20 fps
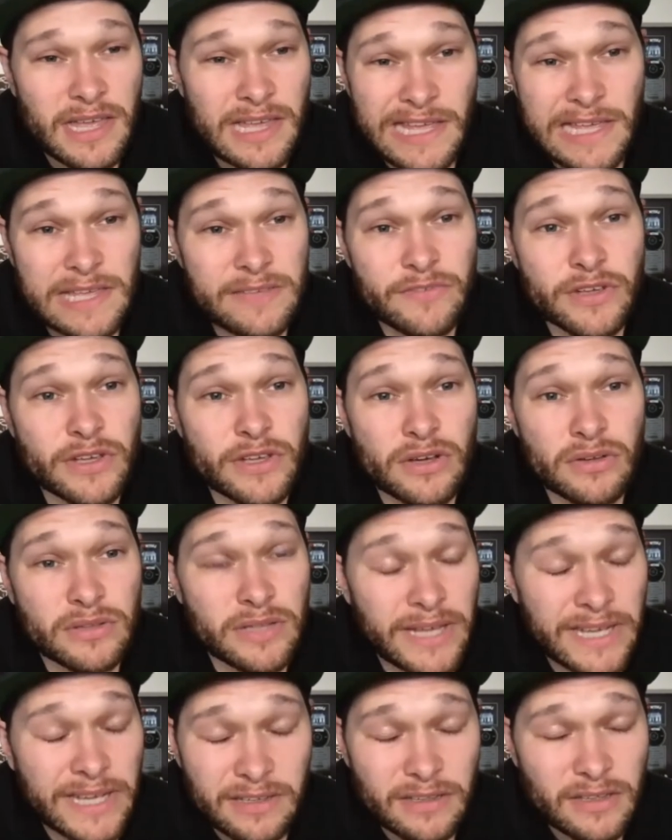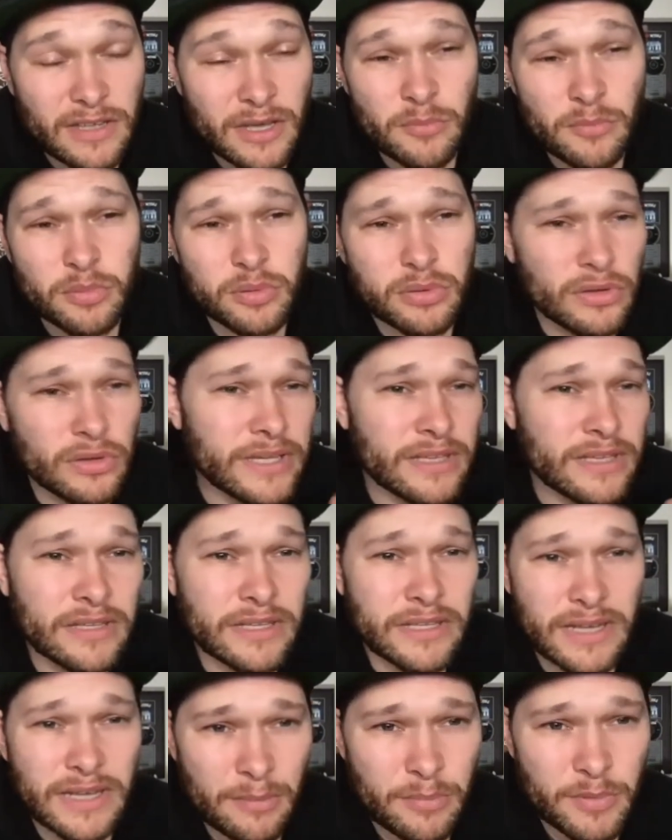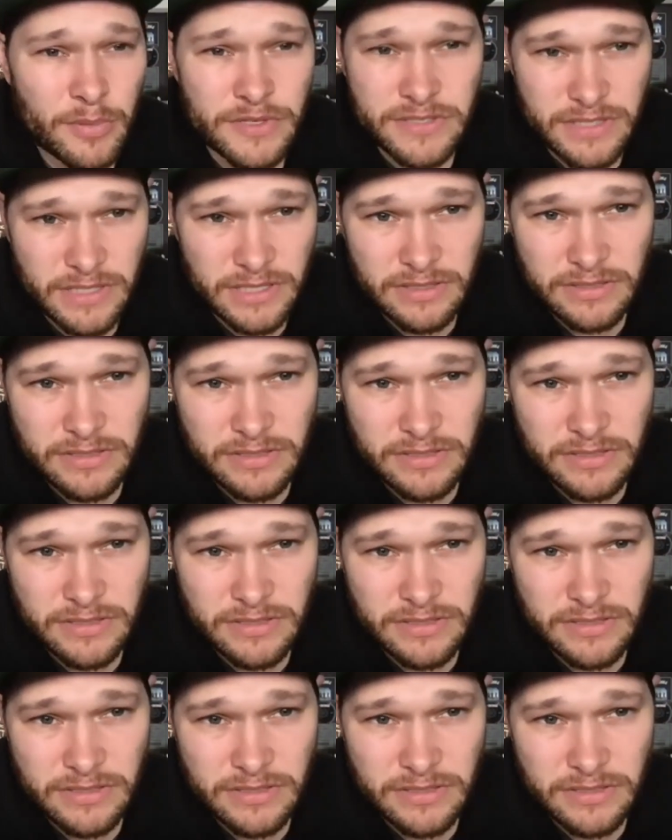even go like completely opposite.